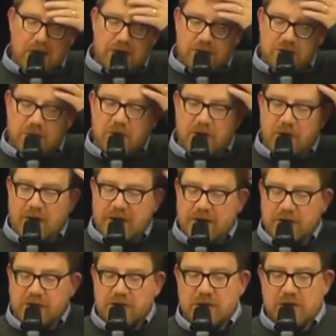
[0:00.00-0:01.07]
some
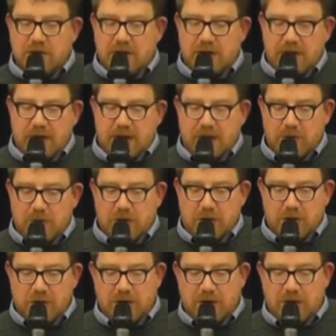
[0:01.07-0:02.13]
horrendous
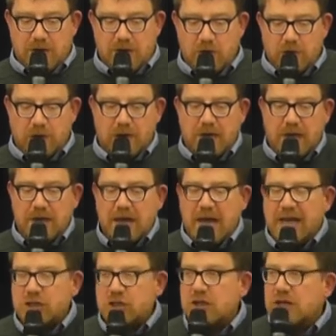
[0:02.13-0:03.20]
abuse going on. And
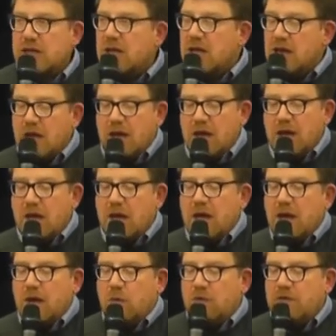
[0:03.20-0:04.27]
actually,
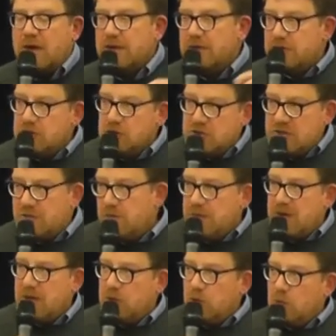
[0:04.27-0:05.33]
we've had this sort of stuff
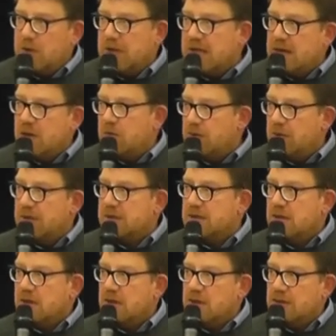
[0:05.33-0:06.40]
about Lord McAlpine
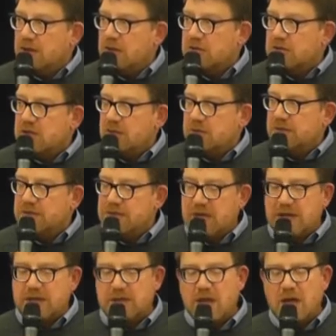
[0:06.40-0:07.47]
the last couple of
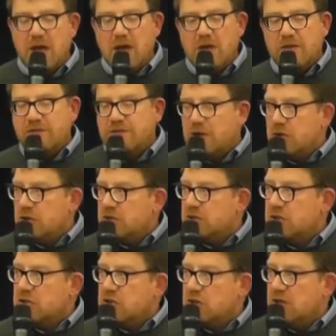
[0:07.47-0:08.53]
days. The
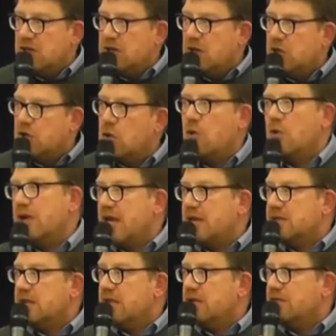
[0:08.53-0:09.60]
focus has gone,
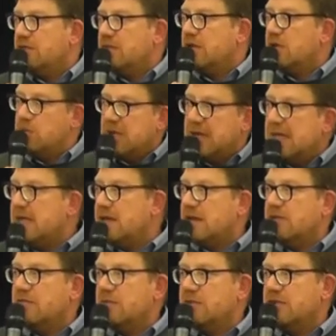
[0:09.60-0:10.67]
hasn't it,
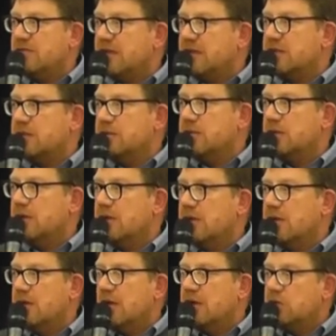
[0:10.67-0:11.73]
completely from the victims.
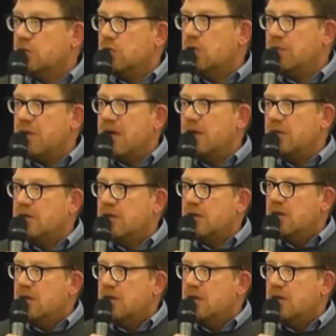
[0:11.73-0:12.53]
It's all about